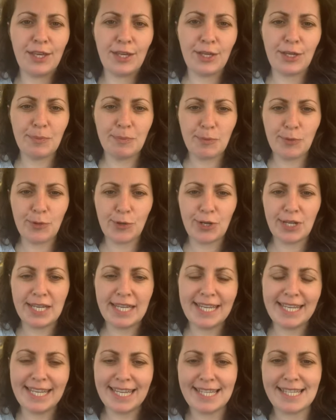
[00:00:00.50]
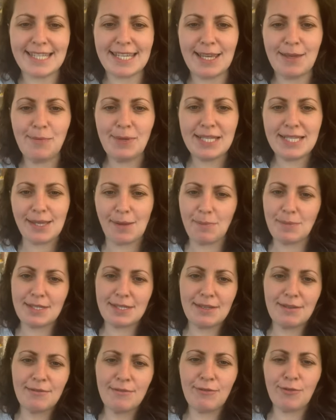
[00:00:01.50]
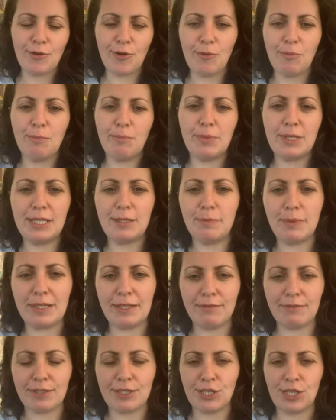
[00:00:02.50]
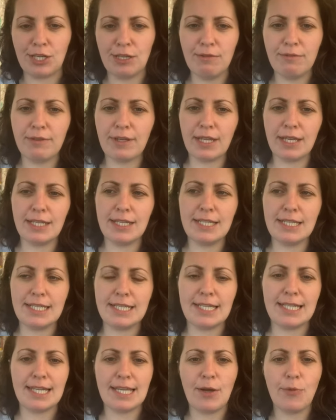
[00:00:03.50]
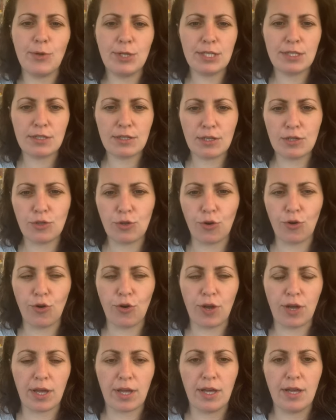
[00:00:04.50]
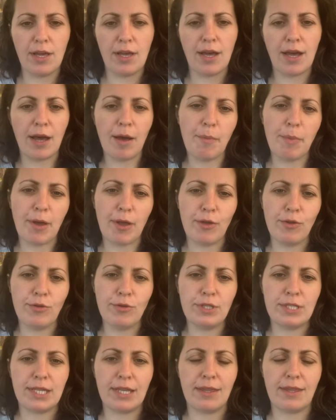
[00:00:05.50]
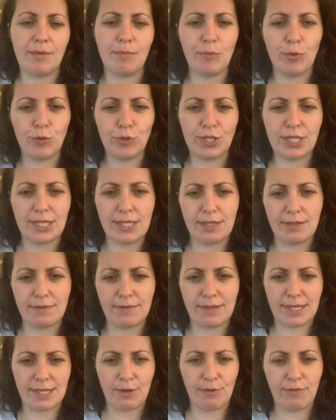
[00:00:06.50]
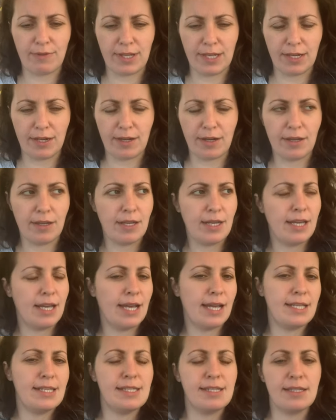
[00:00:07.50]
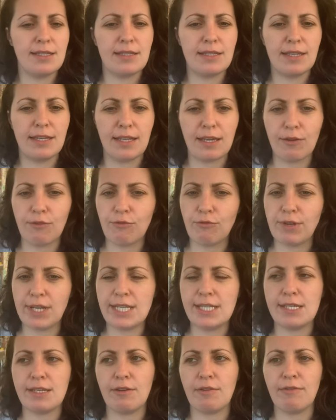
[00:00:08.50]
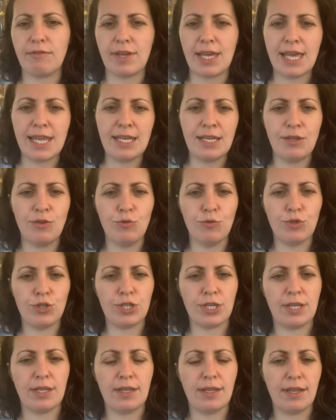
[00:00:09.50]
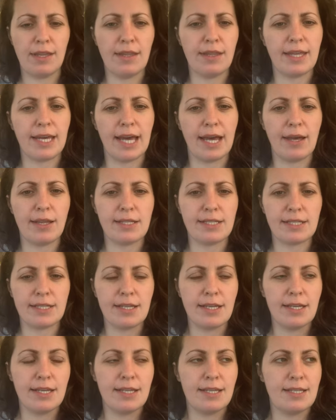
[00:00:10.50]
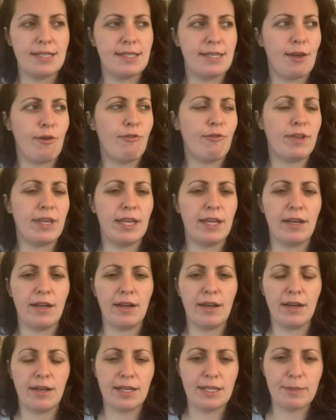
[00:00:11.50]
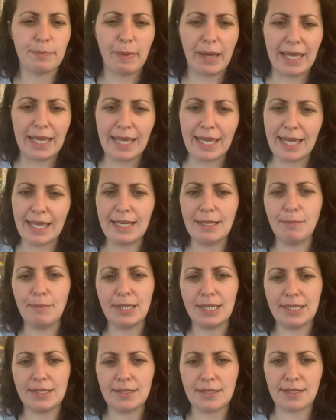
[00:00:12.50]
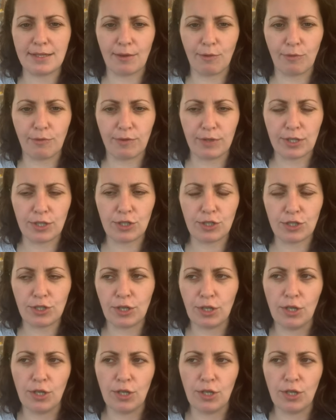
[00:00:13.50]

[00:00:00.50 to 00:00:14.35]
Good morning, it's Amy Simpson from Breathe, Believe, Achieve, and today I wanted to talk about the importance of self-care and to get rid of any notion that self-care is by any means selfish.